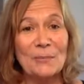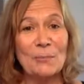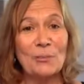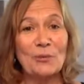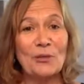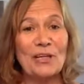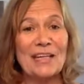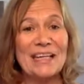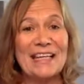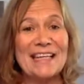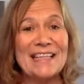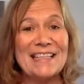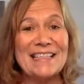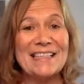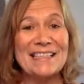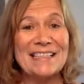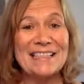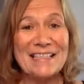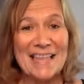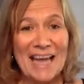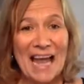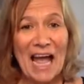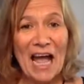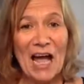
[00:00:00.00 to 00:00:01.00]
bring it
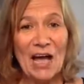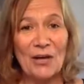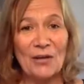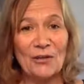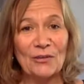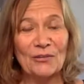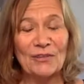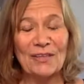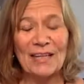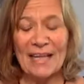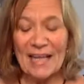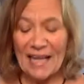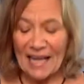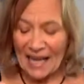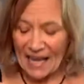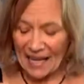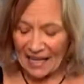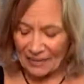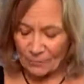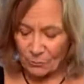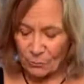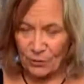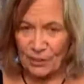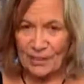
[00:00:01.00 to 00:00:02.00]
down
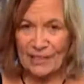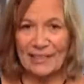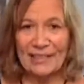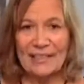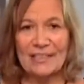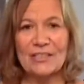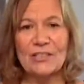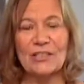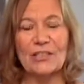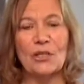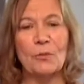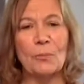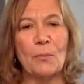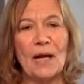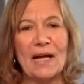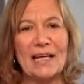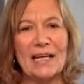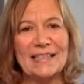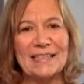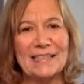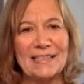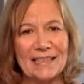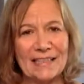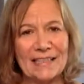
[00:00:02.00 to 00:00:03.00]
and bring it into your
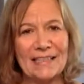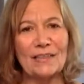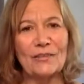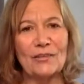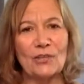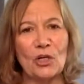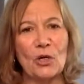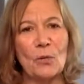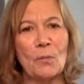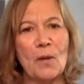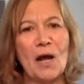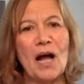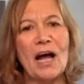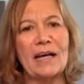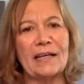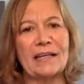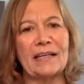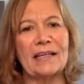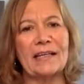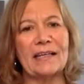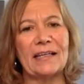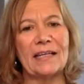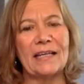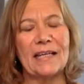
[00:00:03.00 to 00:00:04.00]
body to heal your
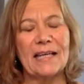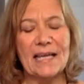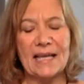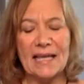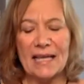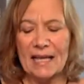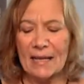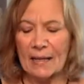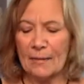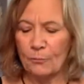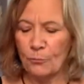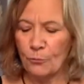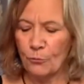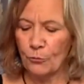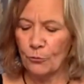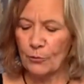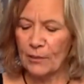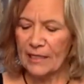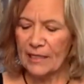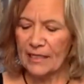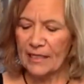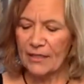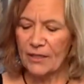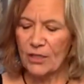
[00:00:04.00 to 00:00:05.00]
body, and
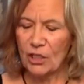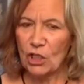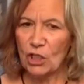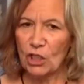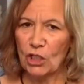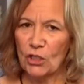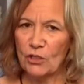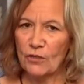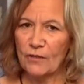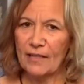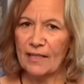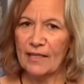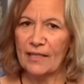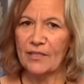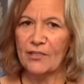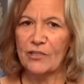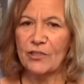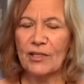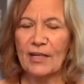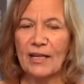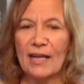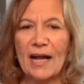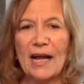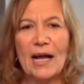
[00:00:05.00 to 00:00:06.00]
bring in the earth
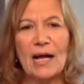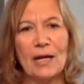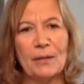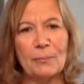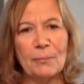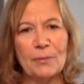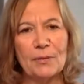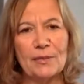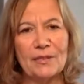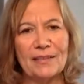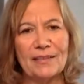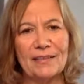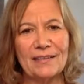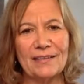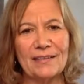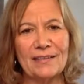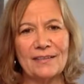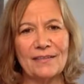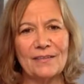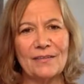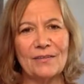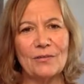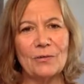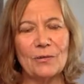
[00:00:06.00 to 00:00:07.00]
energy up
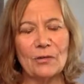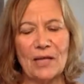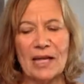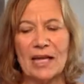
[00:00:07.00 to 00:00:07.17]
through.